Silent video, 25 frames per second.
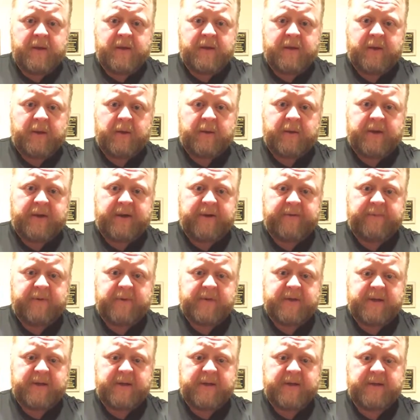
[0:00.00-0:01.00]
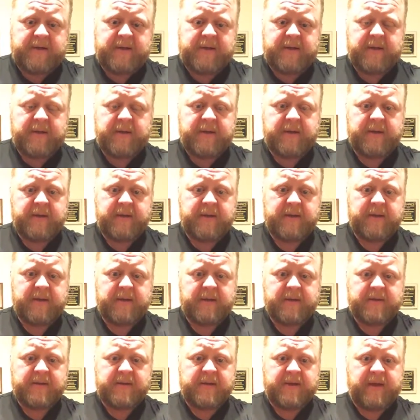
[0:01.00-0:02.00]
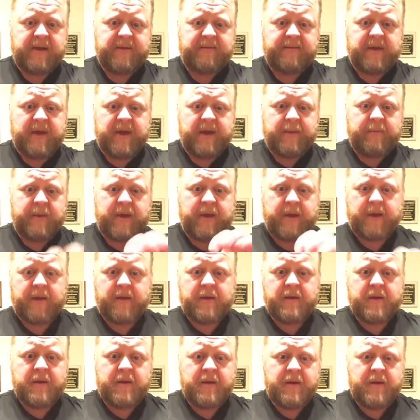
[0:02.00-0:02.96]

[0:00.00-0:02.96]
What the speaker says: The only difference is that I've got my